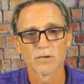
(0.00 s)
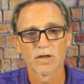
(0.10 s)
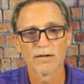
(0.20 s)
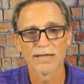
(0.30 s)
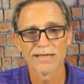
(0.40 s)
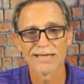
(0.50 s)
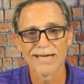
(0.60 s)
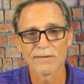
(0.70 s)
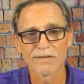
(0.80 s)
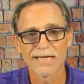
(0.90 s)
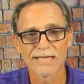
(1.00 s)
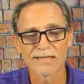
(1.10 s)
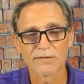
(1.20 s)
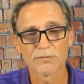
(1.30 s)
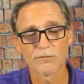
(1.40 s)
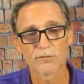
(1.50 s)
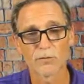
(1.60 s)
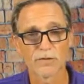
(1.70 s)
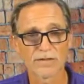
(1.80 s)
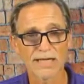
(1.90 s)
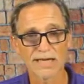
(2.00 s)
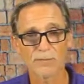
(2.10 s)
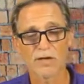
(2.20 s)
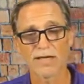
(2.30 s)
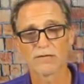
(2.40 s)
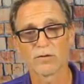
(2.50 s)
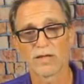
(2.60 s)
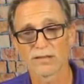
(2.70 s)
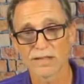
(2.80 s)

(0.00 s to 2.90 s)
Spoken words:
All right, and now it's asking for the timer address.